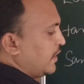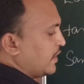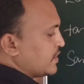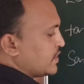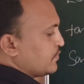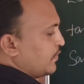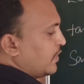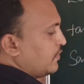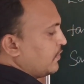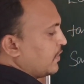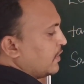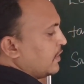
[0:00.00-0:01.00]

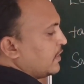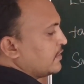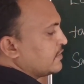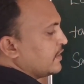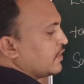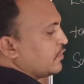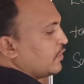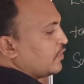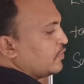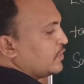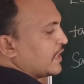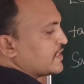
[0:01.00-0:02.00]
S11 is equal
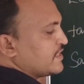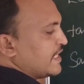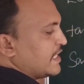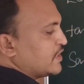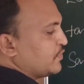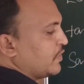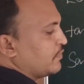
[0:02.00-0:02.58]
to S dash